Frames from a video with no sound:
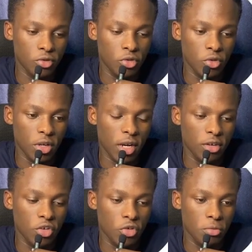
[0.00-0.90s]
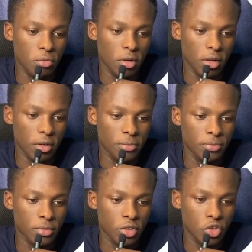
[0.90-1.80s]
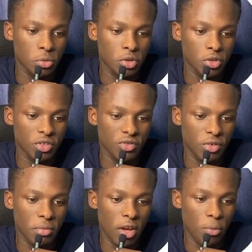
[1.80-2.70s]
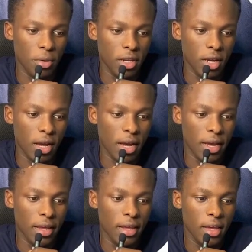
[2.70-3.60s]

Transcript: looking at new models developed by OpenAI,